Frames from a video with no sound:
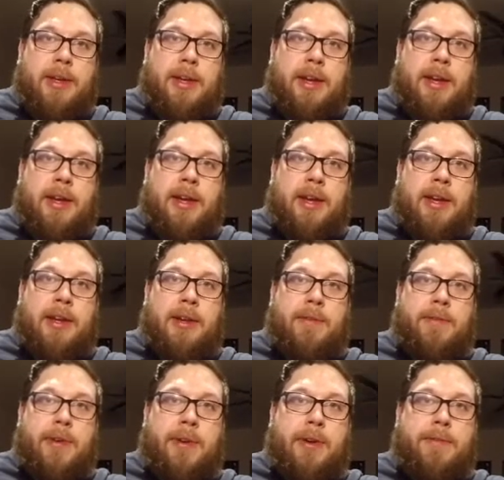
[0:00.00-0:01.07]
and a
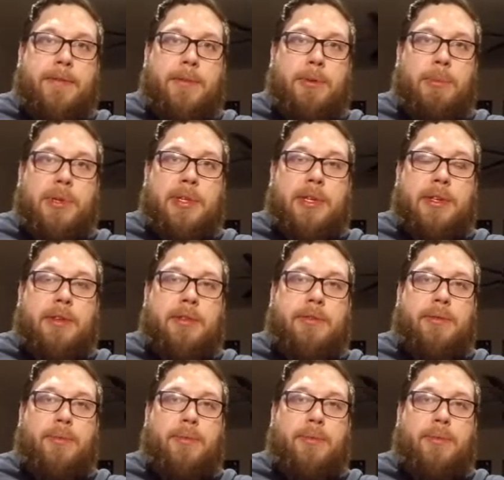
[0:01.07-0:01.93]
very informative